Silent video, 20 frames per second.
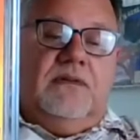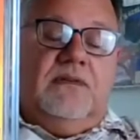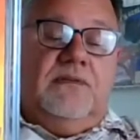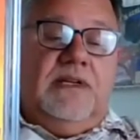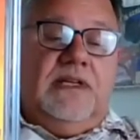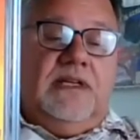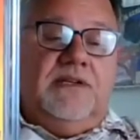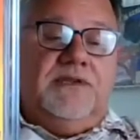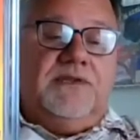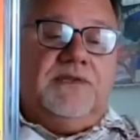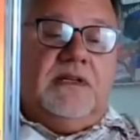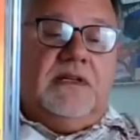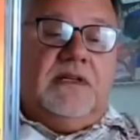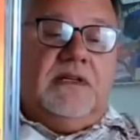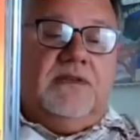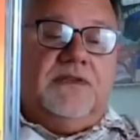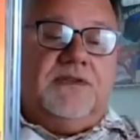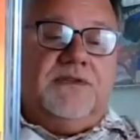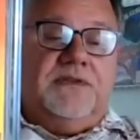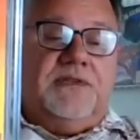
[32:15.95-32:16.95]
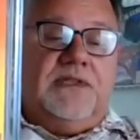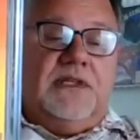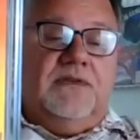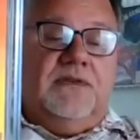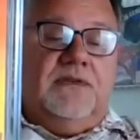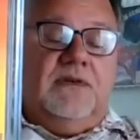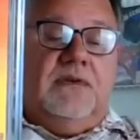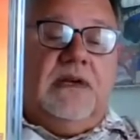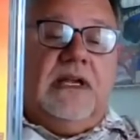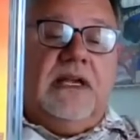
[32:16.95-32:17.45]
$300, which I
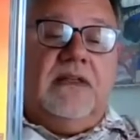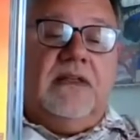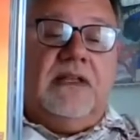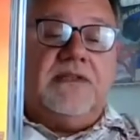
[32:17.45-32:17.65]
thought, wow,